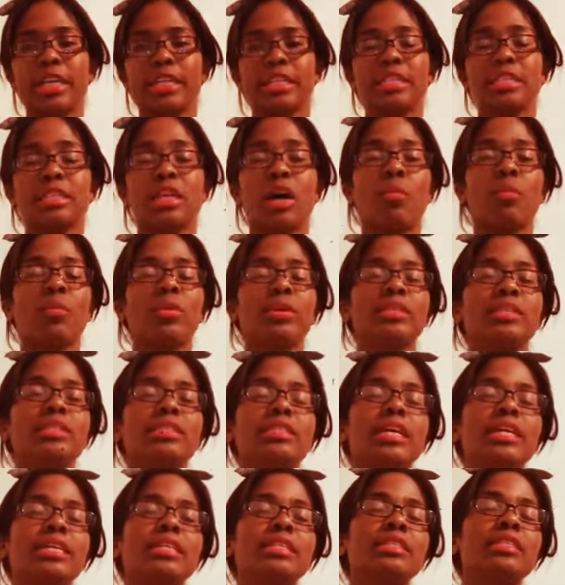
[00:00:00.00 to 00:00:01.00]
someone
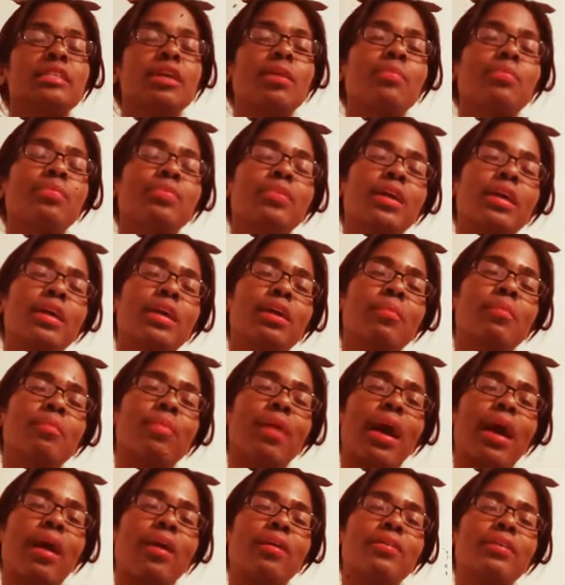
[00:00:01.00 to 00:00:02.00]
say something
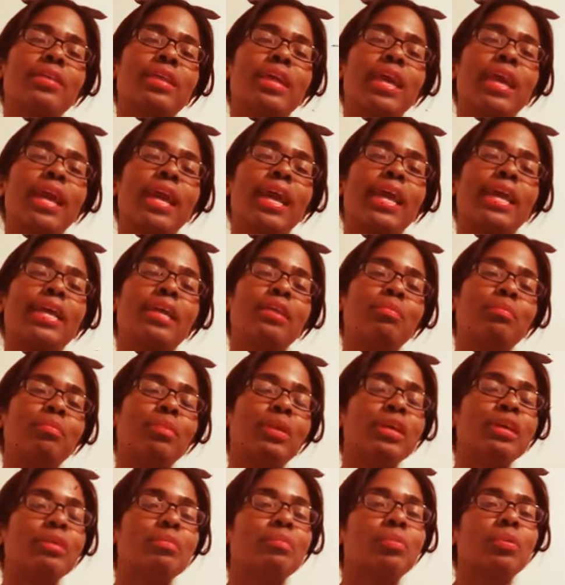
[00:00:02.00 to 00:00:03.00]
about 8
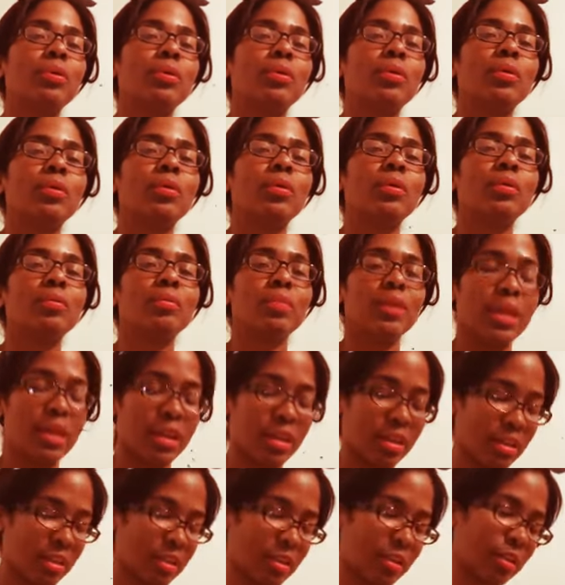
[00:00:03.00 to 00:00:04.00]
people
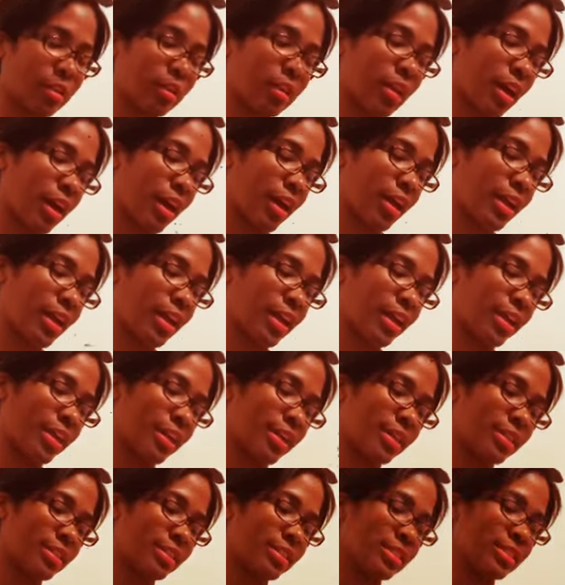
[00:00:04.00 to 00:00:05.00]
being in an
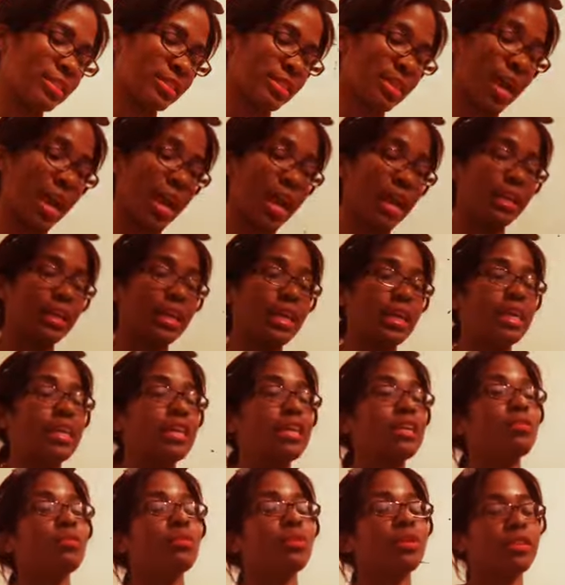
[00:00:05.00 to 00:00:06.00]
alliance, and
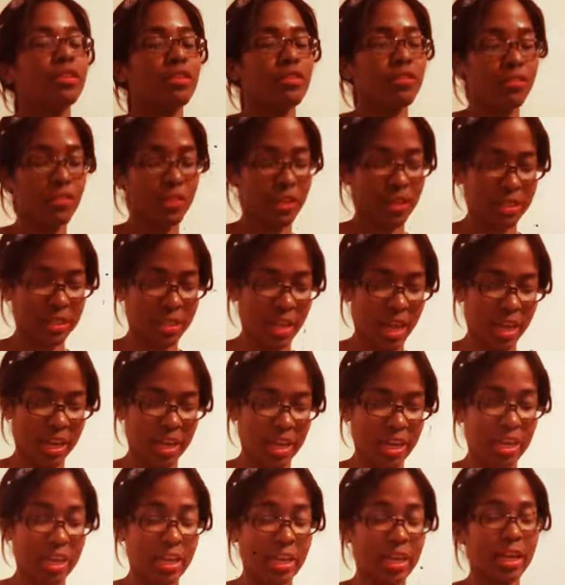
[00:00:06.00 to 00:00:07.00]
he really feels like
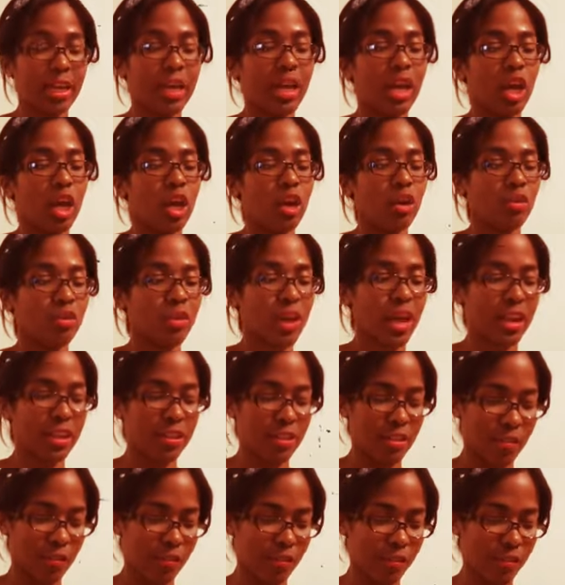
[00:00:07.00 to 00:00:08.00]
he
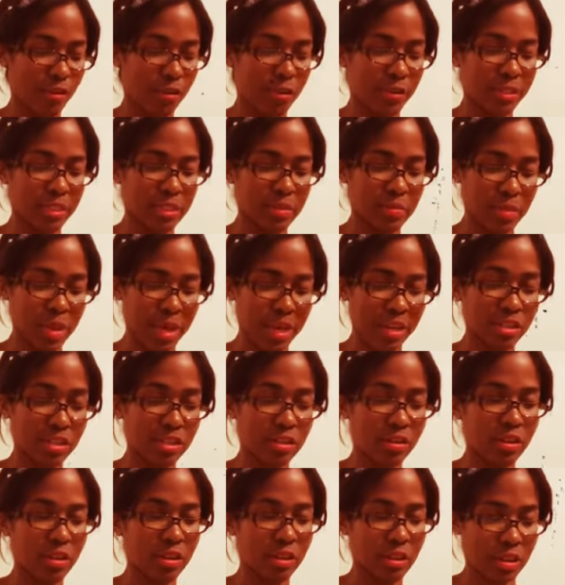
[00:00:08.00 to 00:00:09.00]
created the first
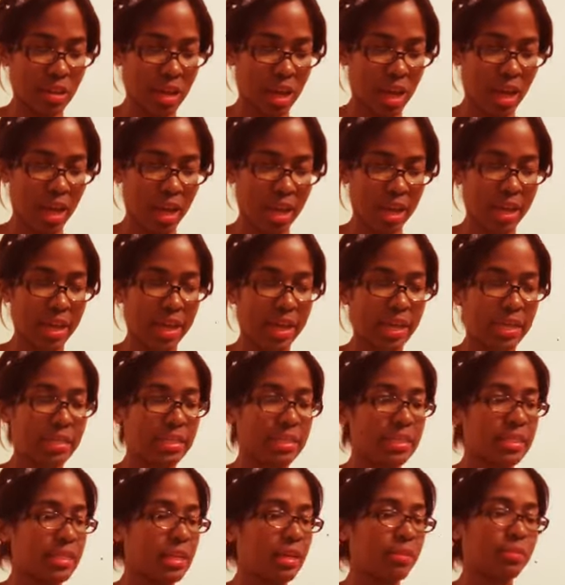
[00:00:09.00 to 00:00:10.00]
major
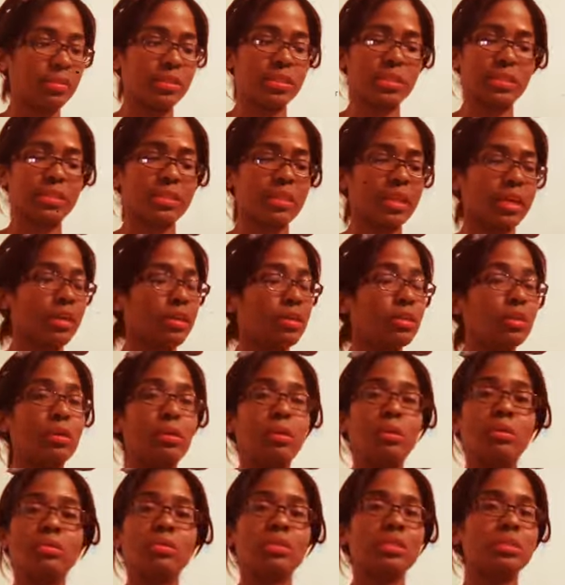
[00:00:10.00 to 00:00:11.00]
alliance. And I'm just like,
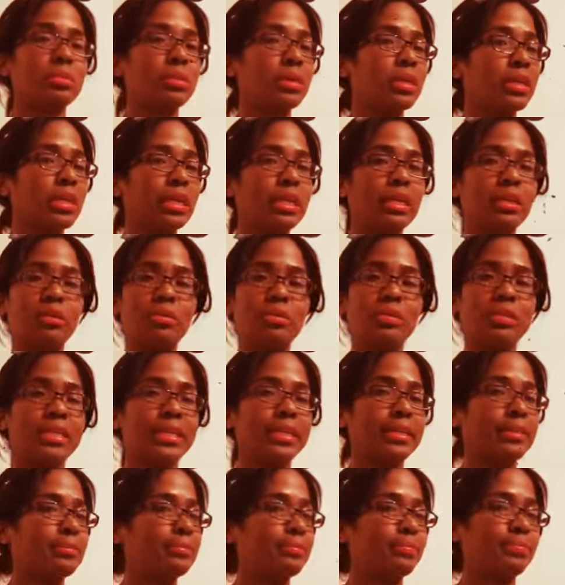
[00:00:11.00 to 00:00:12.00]
no, sweetie, you
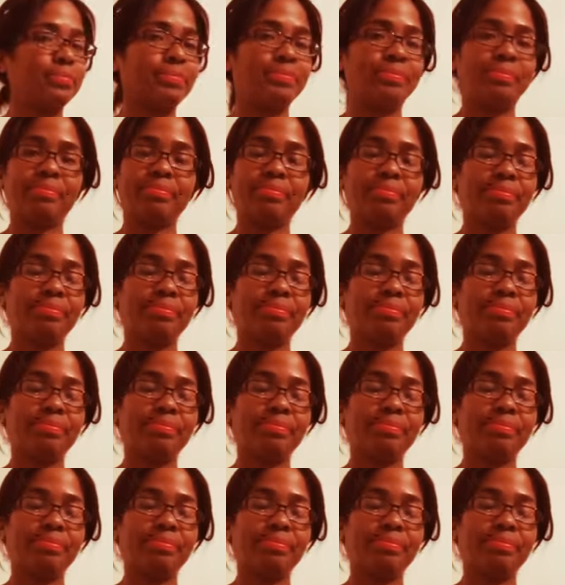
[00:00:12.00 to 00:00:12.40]
didn't.